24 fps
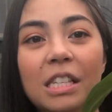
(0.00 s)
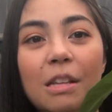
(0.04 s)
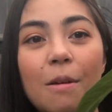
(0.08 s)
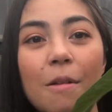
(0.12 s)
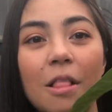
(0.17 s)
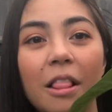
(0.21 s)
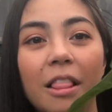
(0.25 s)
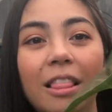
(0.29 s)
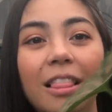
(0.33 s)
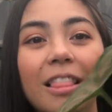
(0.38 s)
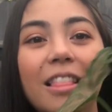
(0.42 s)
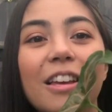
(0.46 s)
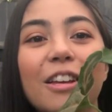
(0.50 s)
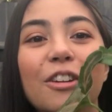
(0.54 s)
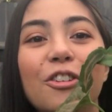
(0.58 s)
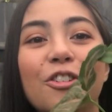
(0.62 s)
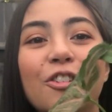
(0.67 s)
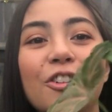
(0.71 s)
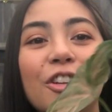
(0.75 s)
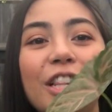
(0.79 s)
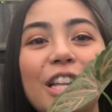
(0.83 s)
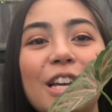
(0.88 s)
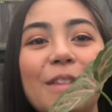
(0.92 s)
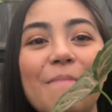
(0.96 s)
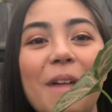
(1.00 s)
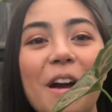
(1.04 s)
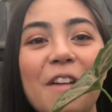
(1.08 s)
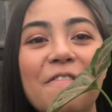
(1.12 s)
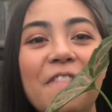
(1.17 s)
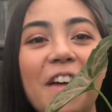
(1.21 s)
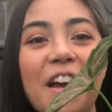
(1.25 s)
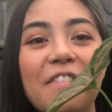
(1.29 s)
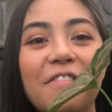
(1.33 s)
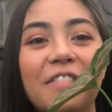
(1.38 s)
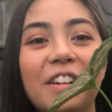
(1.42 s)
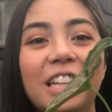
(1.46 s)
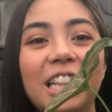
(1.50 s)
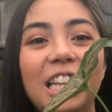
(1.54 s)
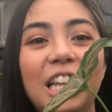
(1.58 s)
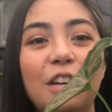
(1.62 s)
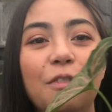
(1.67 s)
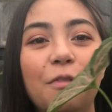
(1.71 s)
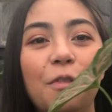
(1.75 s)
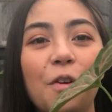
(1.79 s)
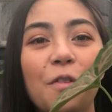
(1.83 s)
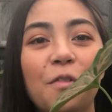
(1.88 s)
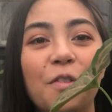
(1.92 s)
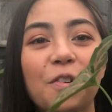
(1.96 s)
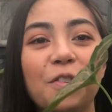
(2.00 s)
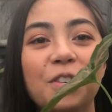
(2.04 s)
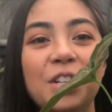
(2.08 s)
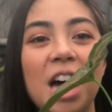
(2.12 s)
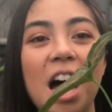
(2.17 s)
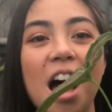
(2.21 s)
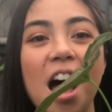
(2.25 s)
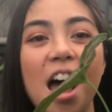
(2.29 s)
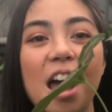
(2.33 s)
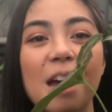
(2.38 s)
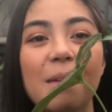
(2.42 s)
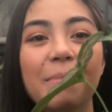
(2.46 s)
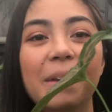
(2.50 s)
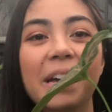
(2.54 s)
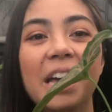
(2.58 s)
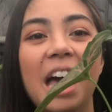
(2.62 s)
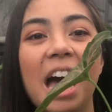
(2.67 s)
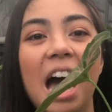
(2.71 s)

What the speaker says: literally my favorite leaf of all time,